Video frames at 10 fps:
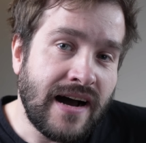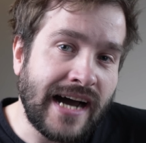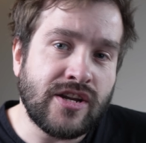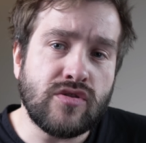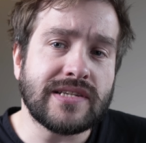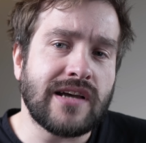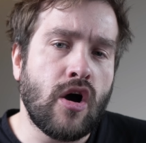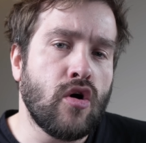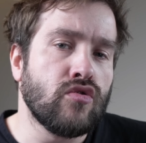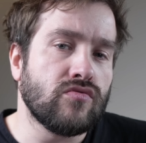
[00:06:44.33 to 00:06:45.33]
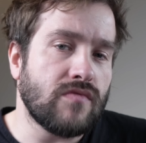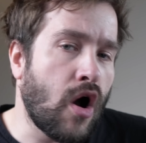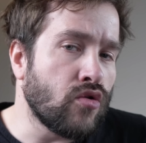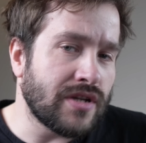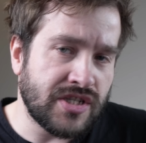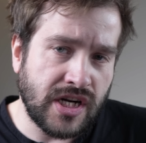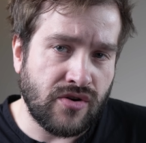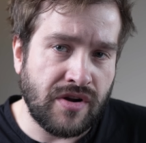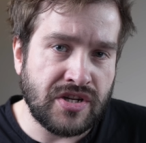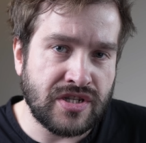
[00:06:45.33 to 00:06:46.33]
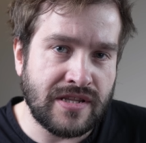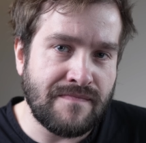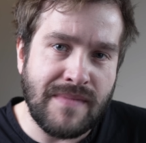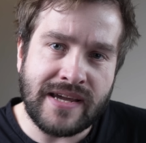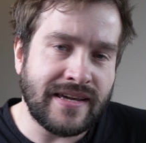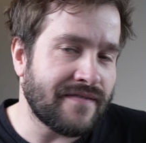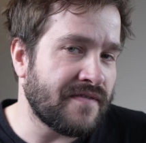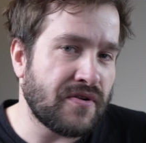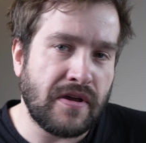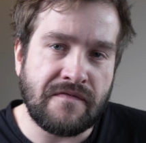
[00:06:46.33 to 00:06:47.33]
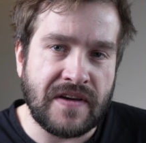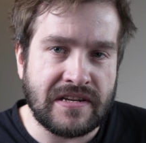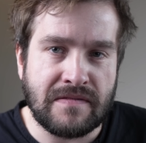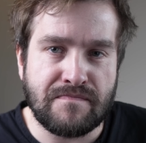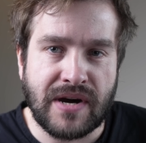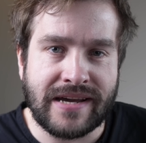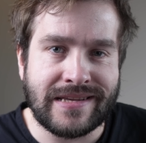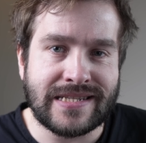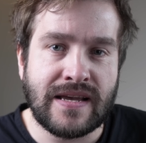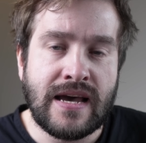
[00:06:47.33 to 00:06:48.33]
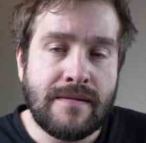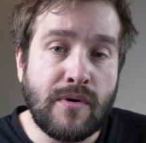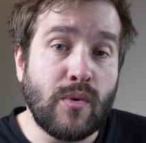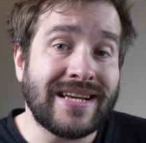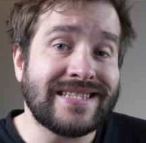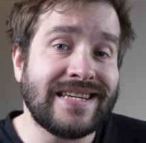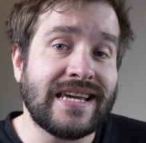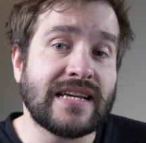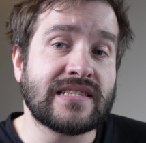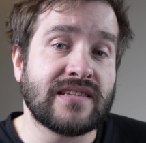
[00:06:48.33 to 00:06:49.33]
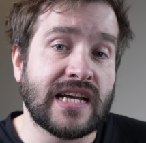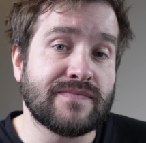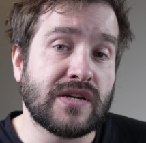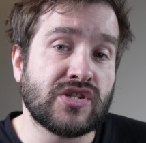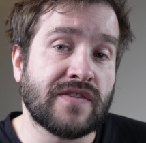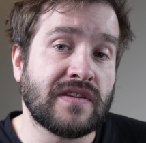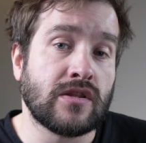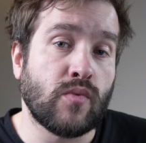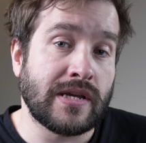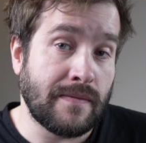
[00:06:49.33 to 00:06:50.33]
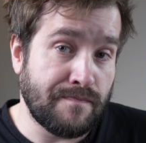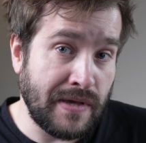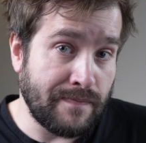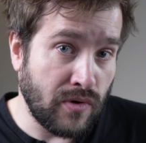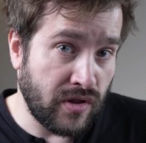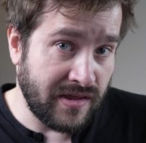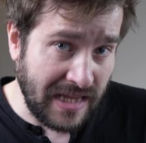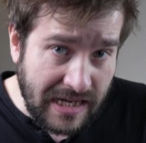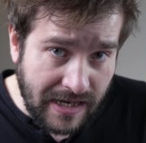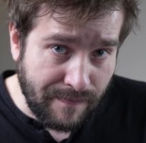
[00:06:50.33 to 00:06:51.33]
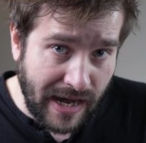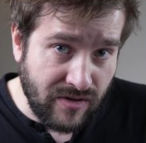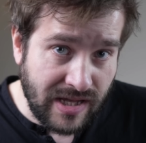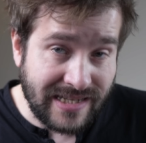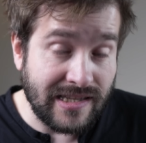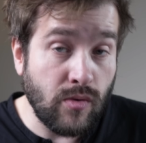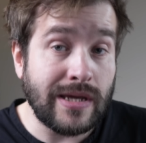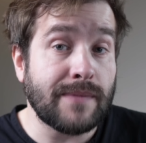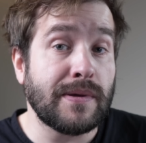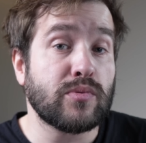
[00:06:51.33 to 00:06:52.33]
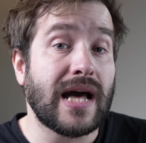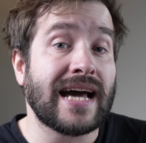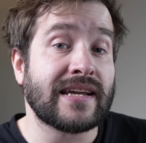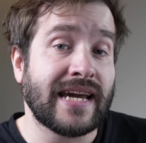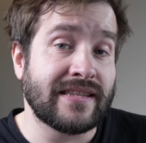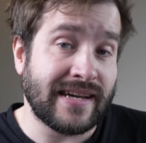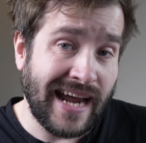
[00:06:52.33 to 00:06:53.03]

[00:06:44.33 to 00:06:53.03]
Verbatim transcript: I know there's a whole older generation that might get very offended by this, but we're seeing a seismic shift in the way that people think about this, in the way that people allocate their